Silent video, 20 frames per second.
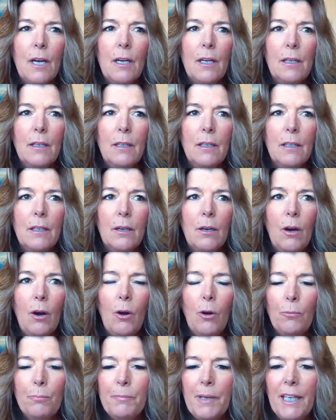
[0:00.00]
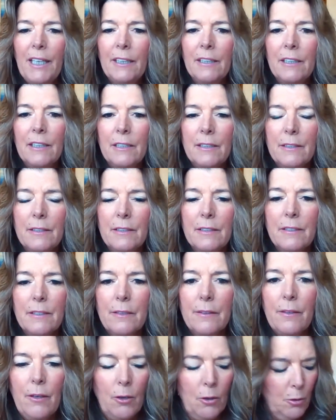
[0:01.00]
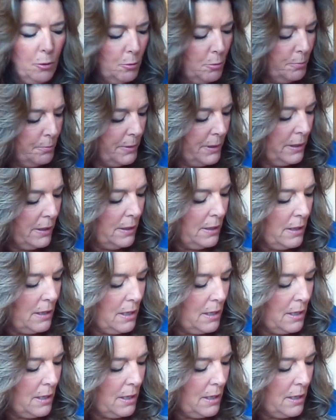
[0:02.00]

uh, home maintenance, home